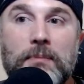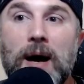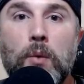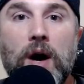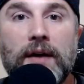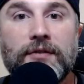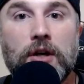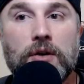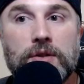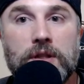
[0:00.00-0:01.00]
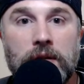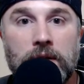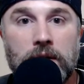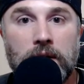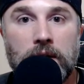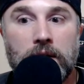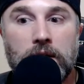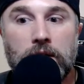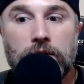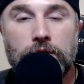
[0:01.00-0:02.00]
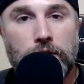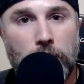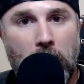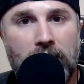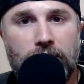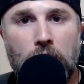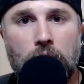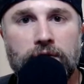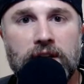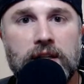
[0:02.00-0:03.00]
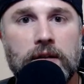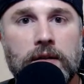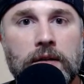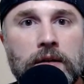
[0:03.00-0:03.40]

and my wife goes, "Do you have COVID?"